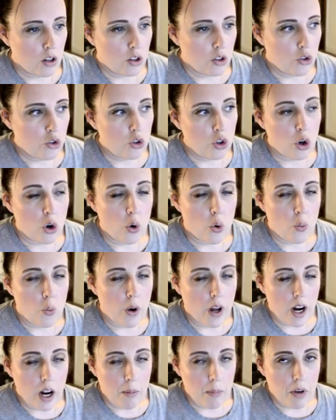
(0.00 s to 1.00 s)
So
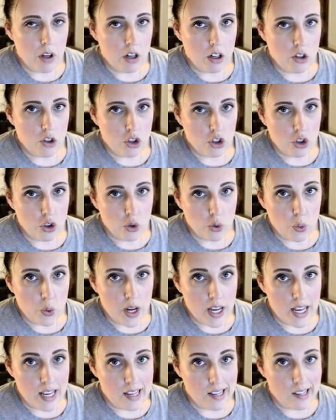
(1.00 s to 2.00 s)
what I'm going to do
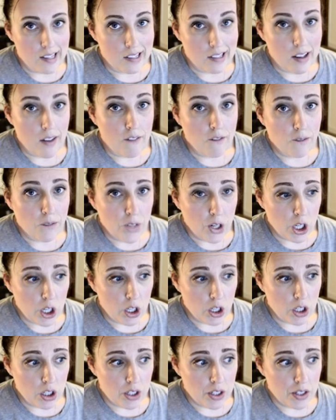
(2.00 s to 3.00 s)
is
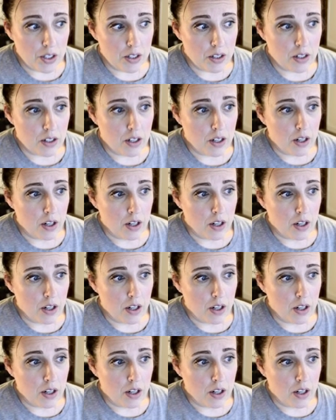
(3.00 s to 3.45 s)
first